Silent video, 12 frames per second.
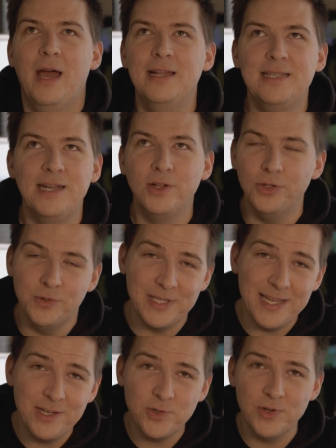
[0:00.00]
I tend to lose
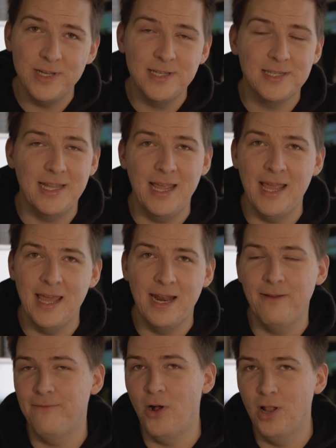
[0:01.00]
interest and
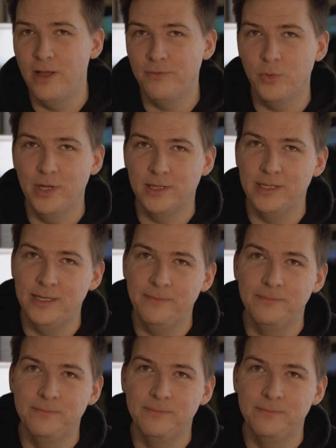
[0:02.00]
I fall off quickly.